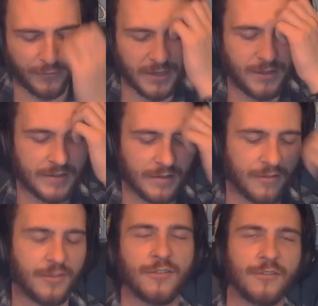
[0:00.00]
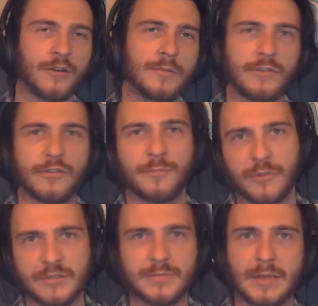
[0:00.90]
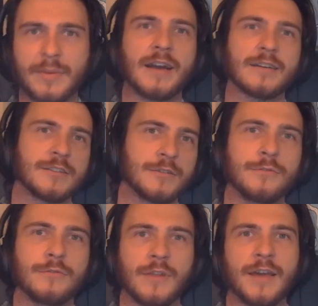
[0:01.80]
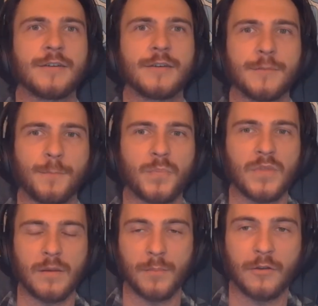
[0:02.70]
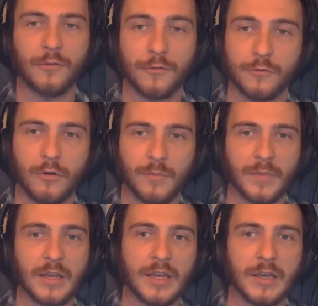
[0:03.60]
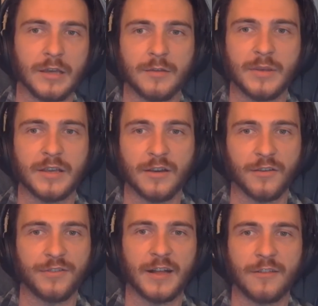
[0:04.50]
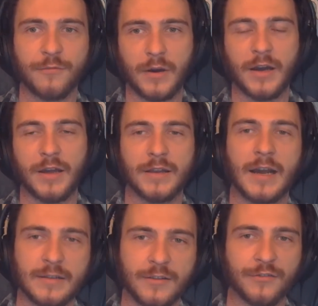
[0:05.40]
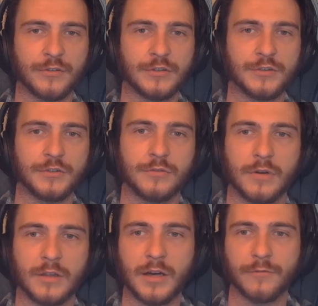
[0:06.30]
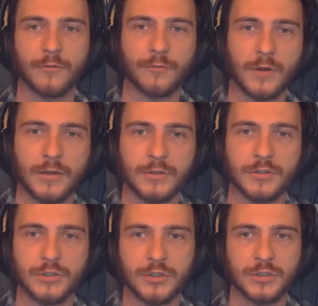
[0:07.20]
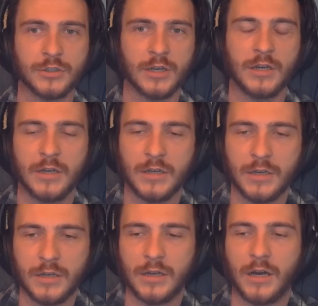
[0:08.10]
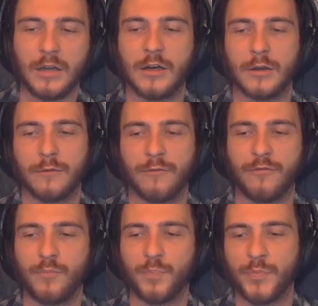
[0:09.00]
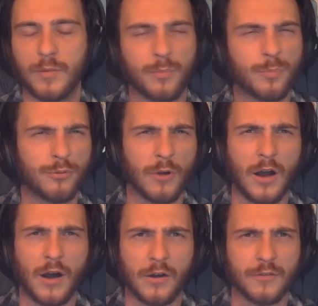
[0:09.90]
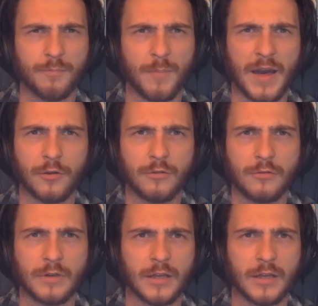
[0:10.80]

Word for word: Thing is, this is almost bringing me back to like middle school me, because that's when I listened to a lot of grunge, a lot of prog metal, a lot